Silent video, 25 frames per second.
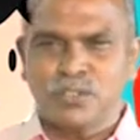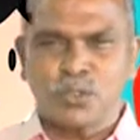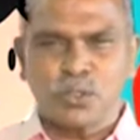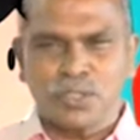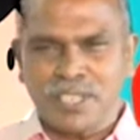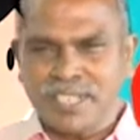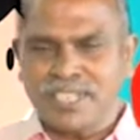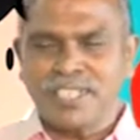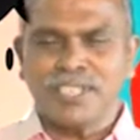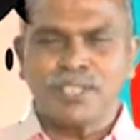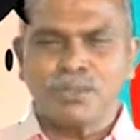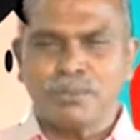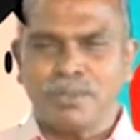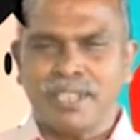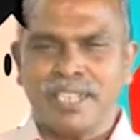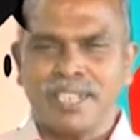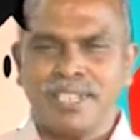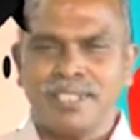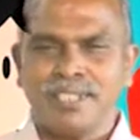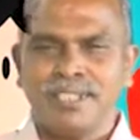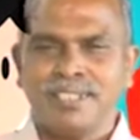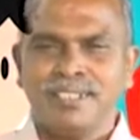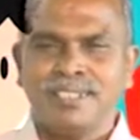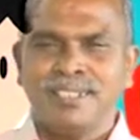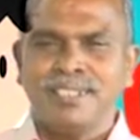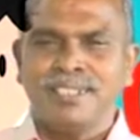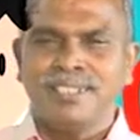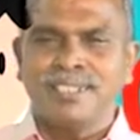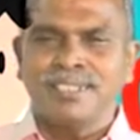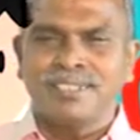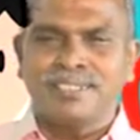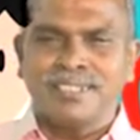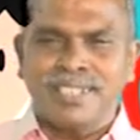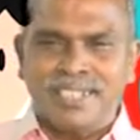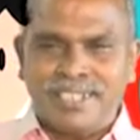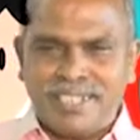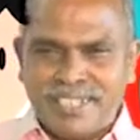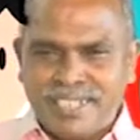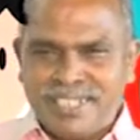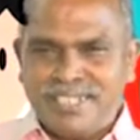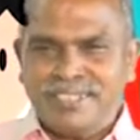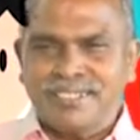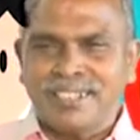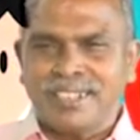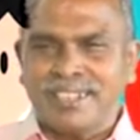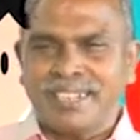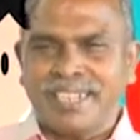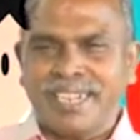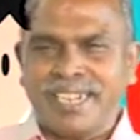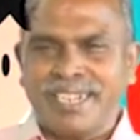that is why the
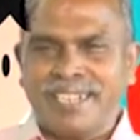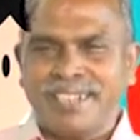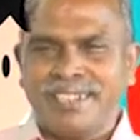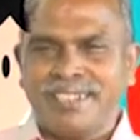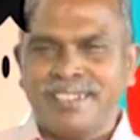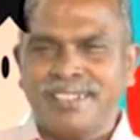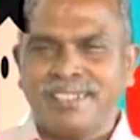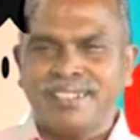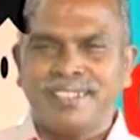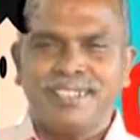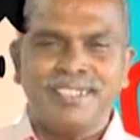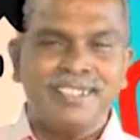danger light